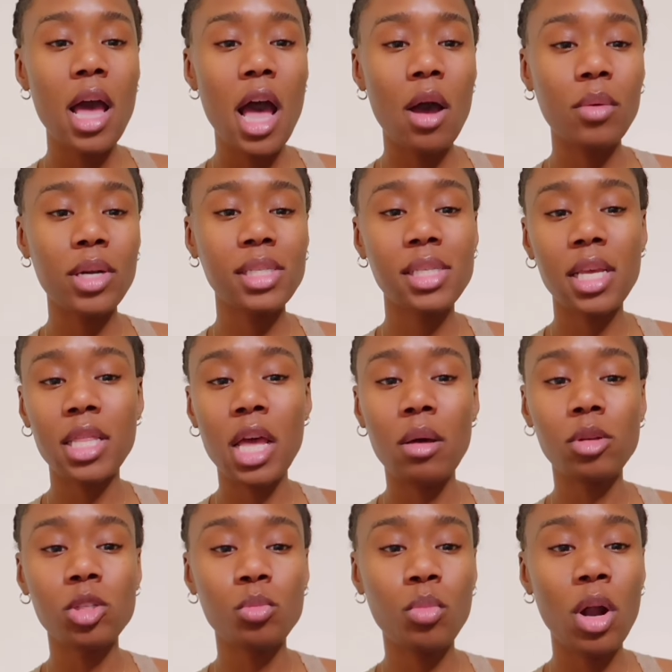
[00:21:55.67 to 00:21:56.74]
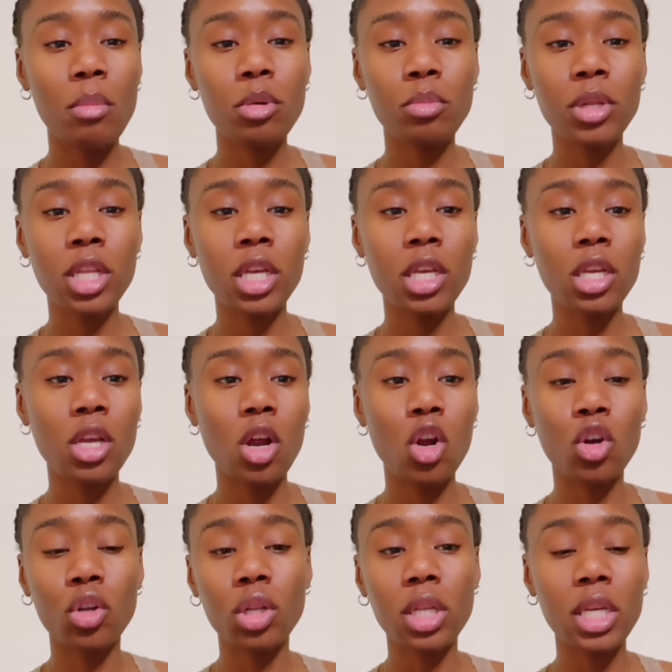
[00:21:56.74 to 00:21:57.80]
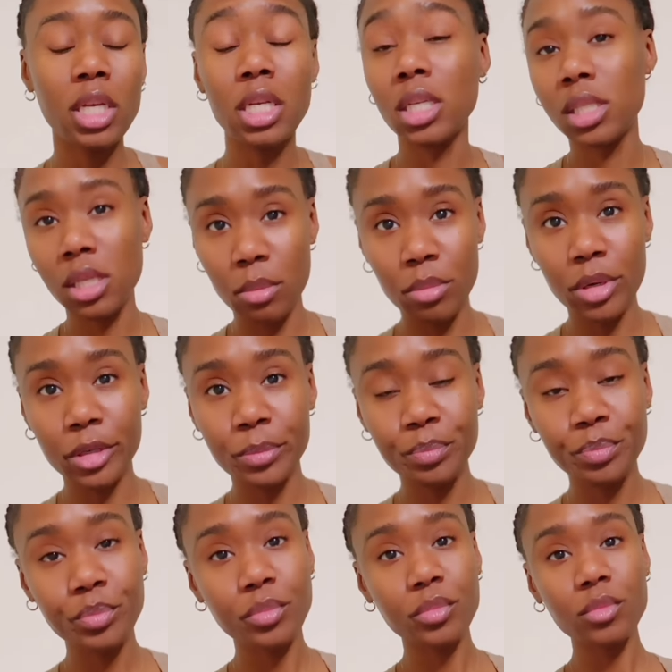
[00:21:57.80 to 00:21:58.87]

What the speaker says: I want to say that was probably early December.